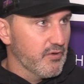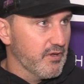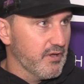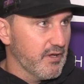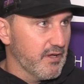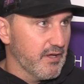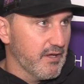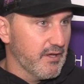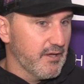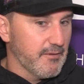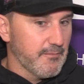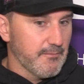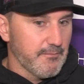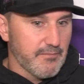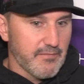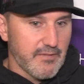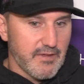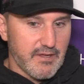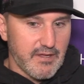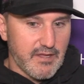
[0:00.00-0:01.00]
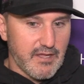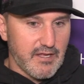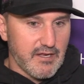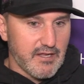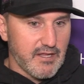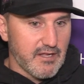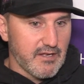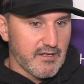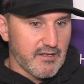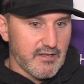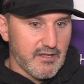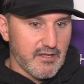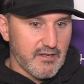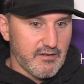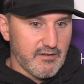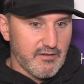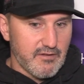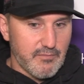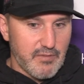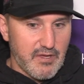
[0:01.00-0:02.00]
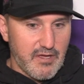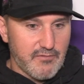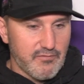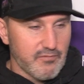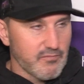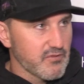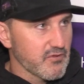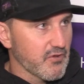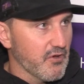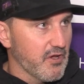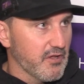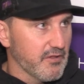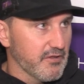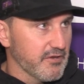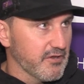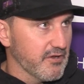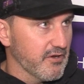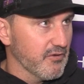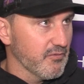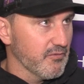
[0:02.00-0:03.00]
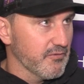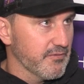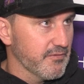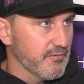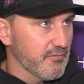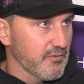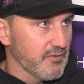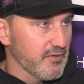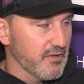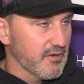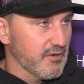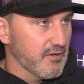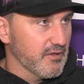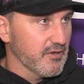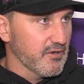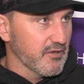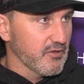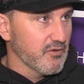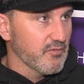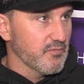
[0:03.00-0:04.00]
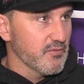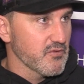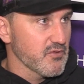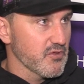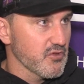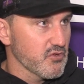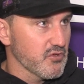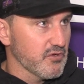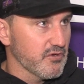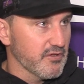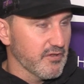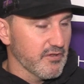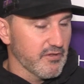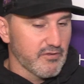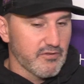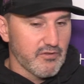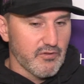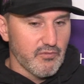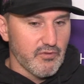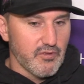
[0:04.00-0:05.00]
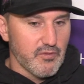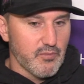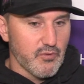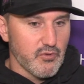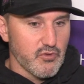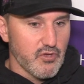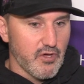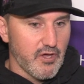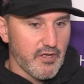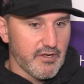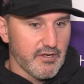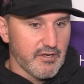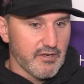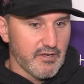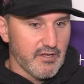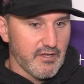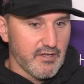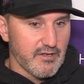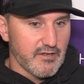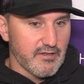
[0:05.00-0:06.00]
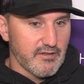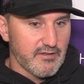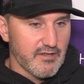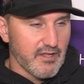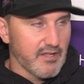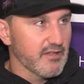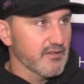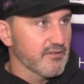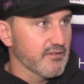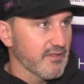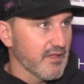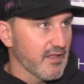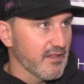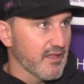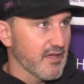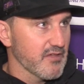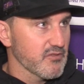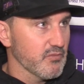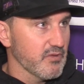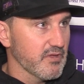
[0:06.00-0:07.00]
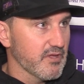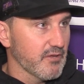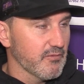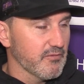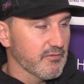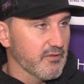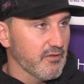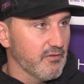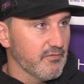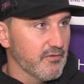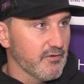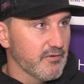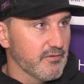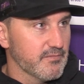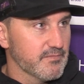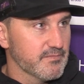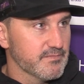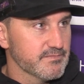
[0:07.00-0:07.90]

Um, again, getting get back from Scotland here with, with in, in, a good position to, to really push on and, and take it to that last weekend with Guildford.